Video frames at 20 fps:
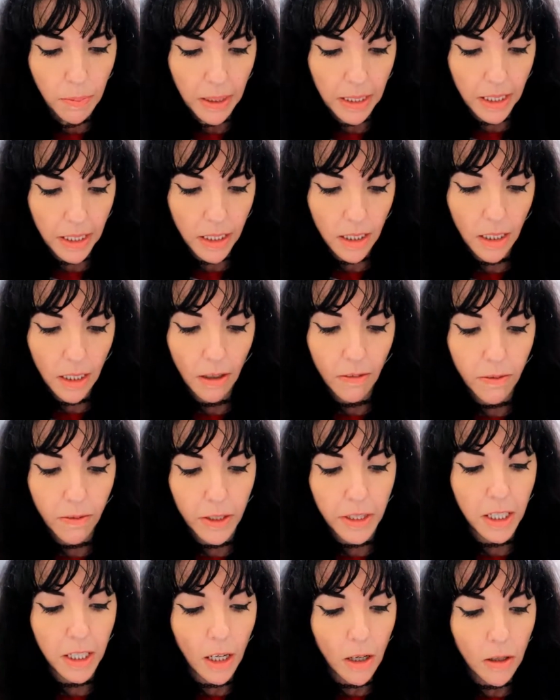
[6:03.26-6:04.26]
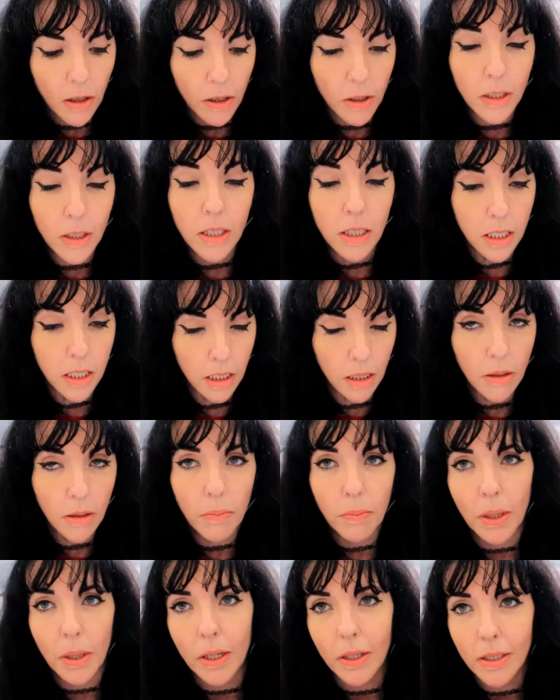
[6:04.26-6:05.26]
peek for the August
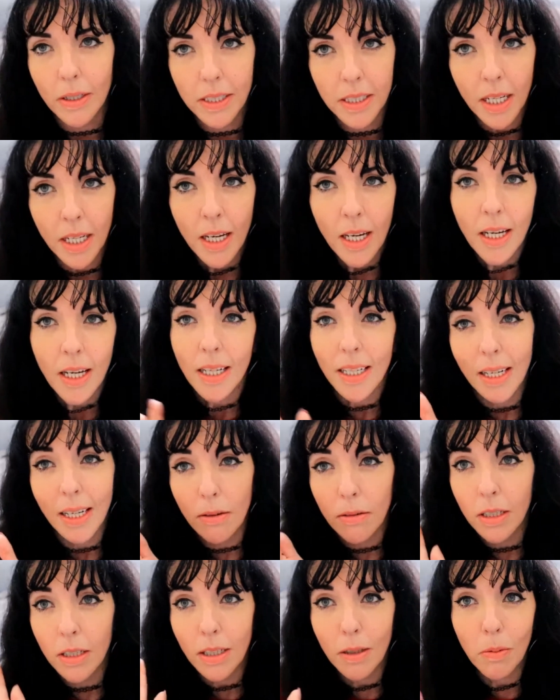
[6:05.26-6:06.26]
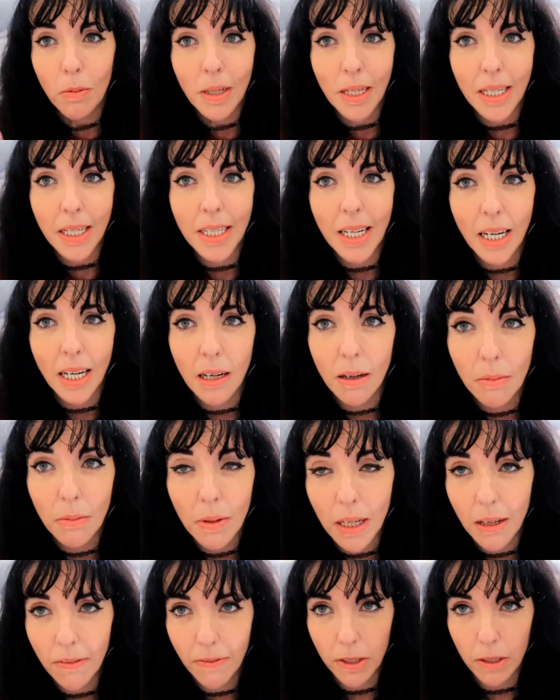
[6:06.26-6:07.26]
box. Now look away now
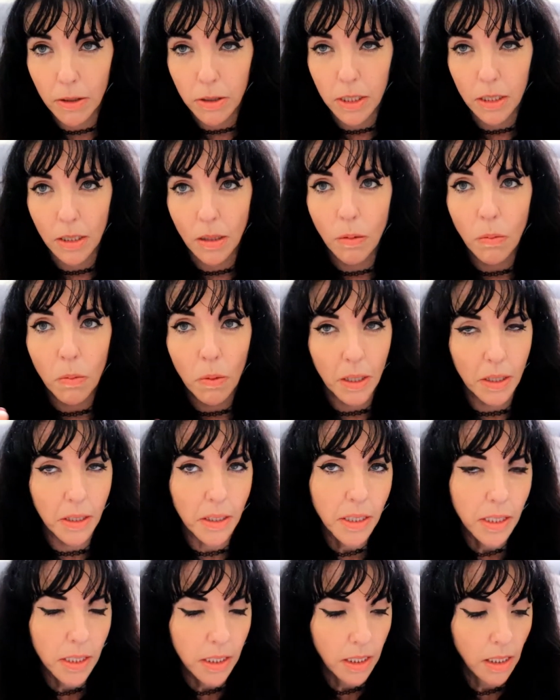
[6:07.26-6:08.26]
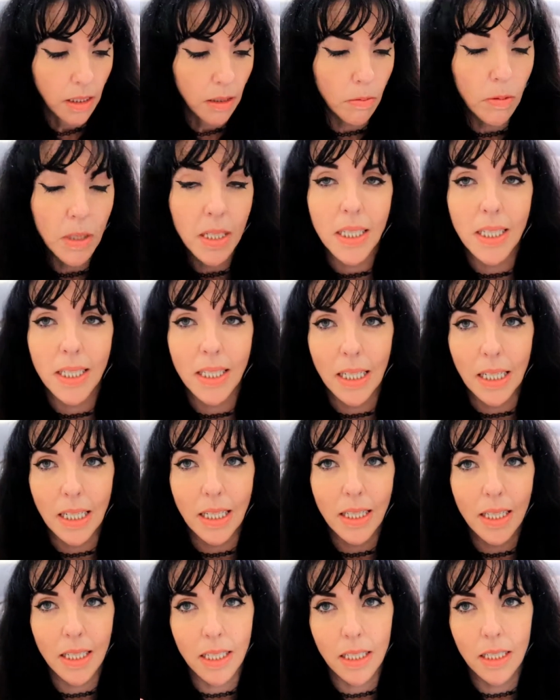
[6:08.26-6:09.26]
if you don't want to see
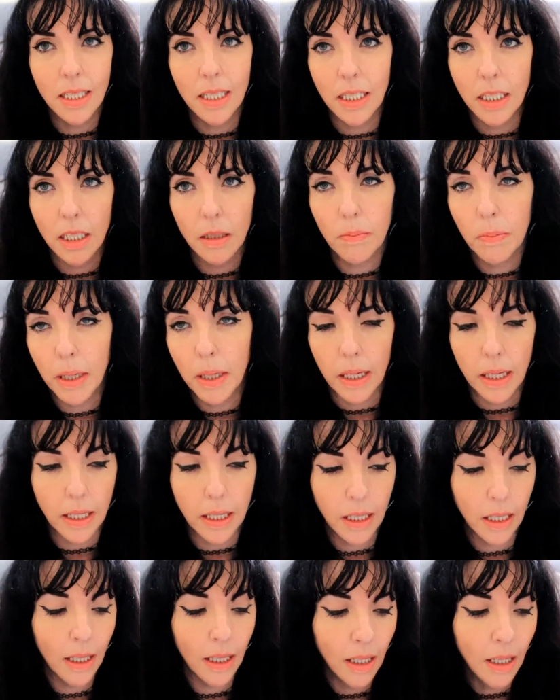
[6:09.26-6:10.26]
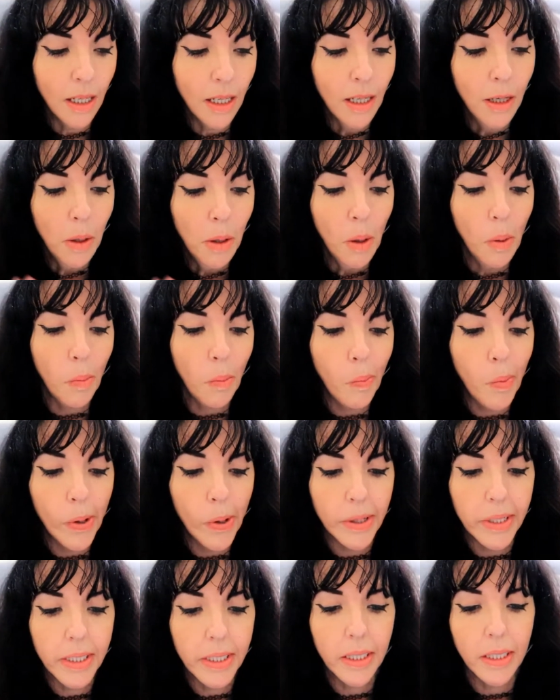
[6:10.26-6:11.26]
the sneak peek,
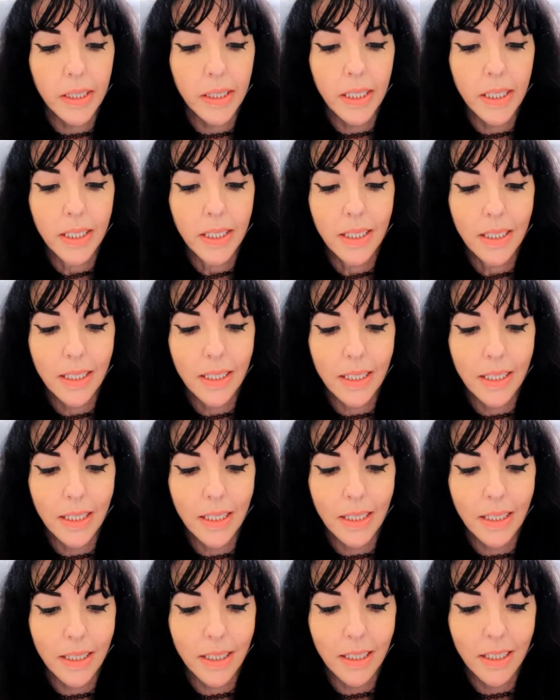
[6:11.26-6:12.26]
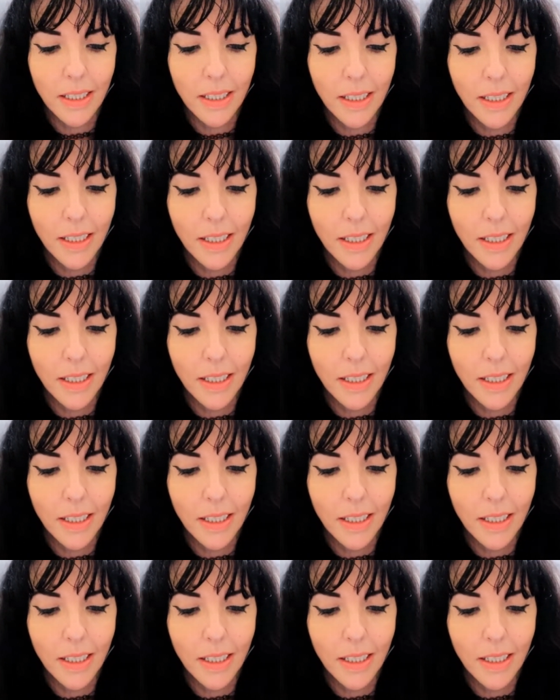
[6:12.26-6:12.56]
but this is it.